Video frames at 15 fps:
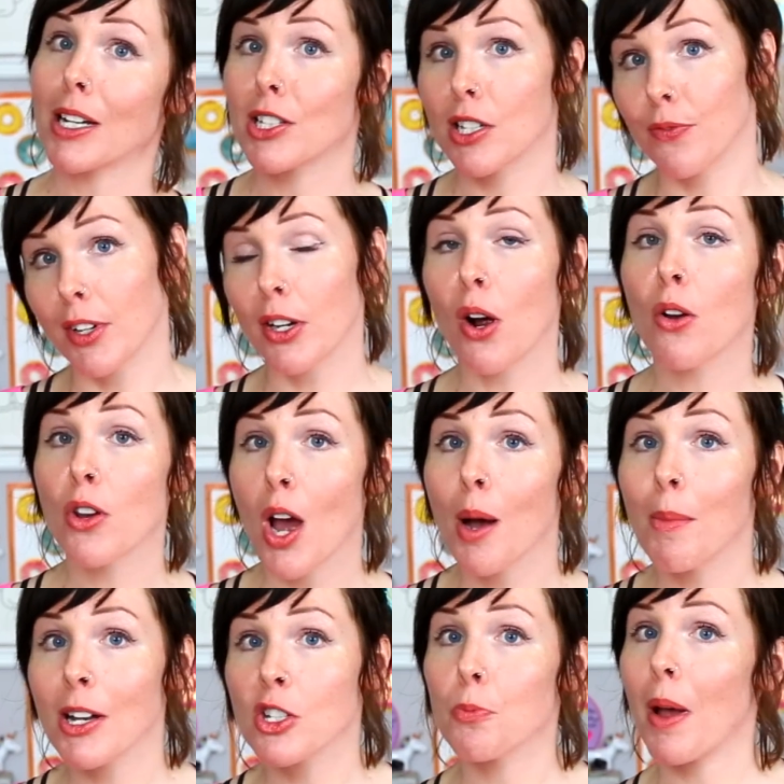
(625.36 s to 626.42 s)
which if you don't
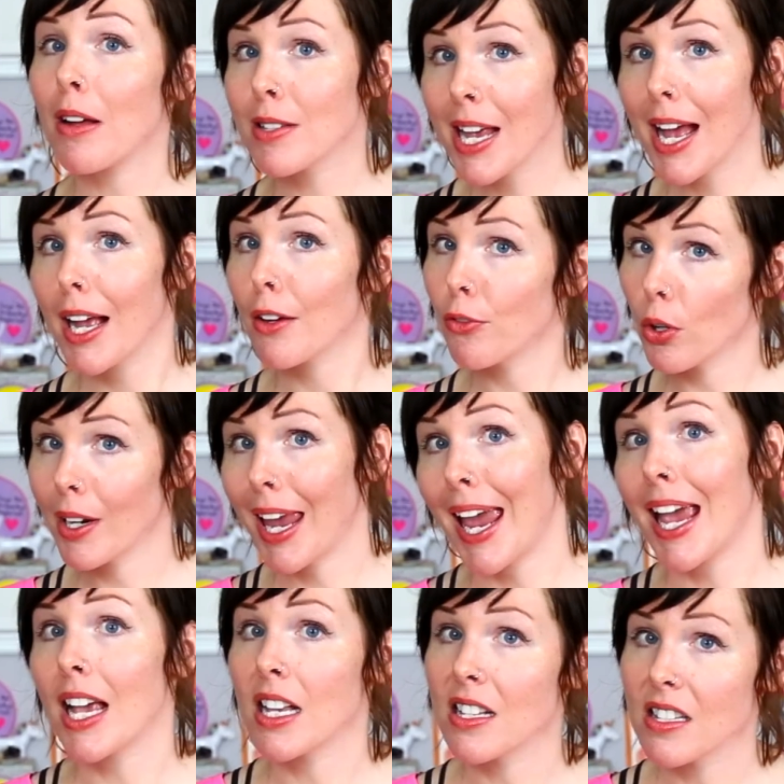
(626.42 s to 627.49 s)
know much about tech,
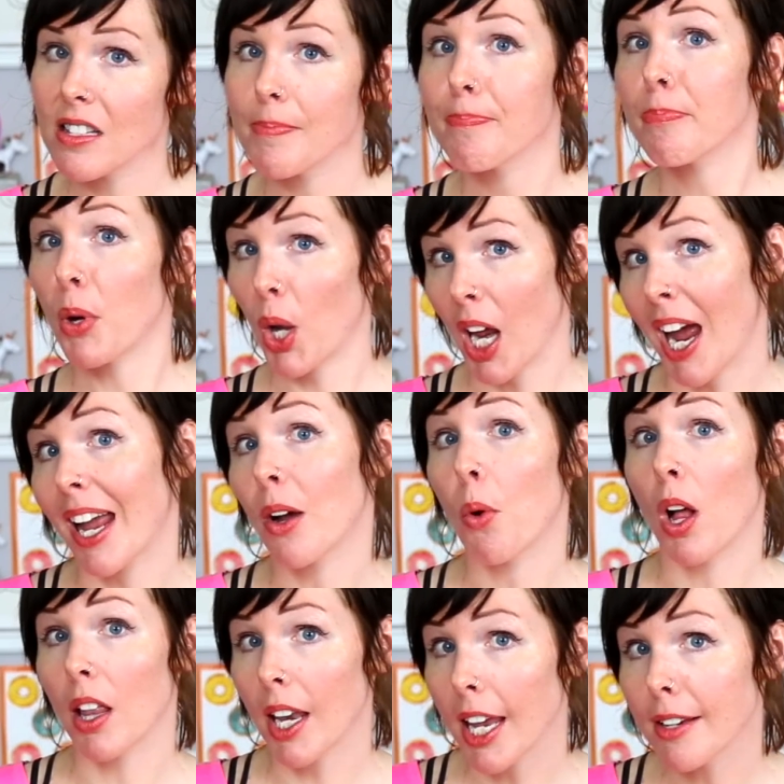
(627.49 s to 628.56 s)
4K is pretty high
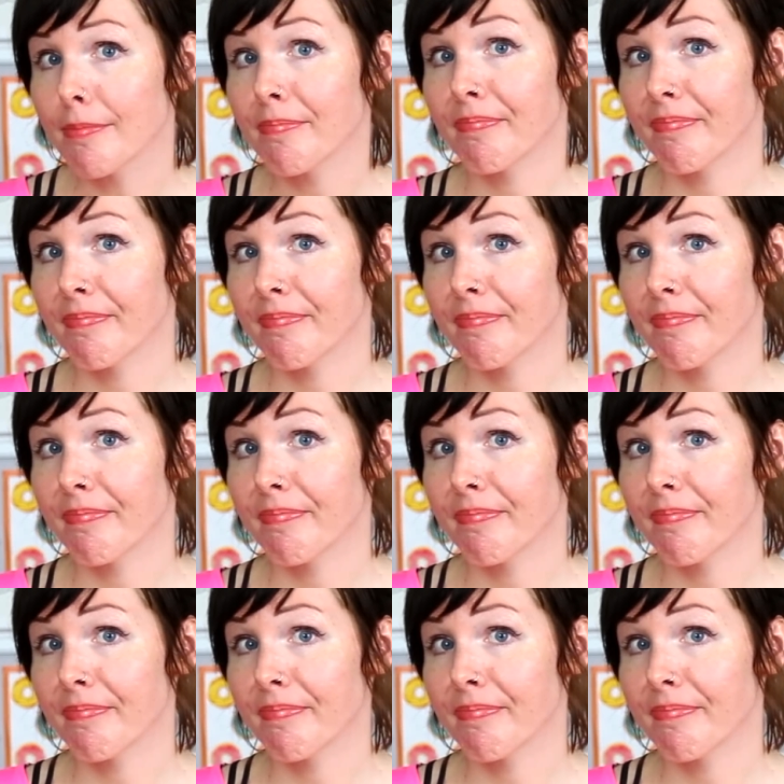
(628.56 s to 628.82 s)
quality.